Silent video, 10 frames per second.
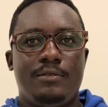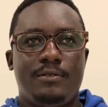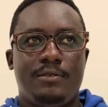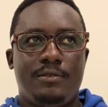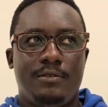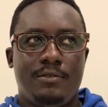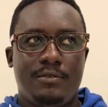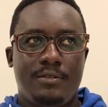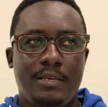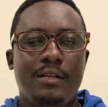
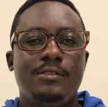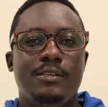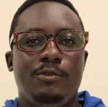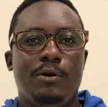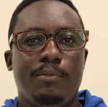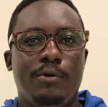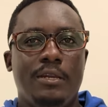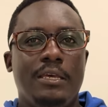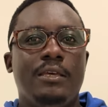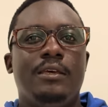cells in your
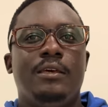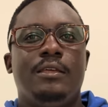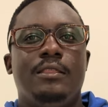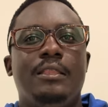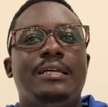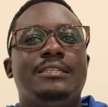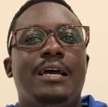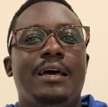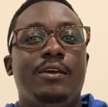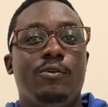body that
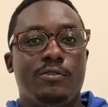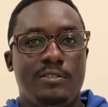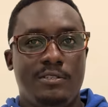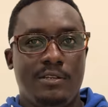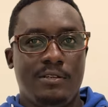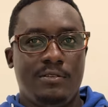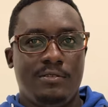carry oxygen.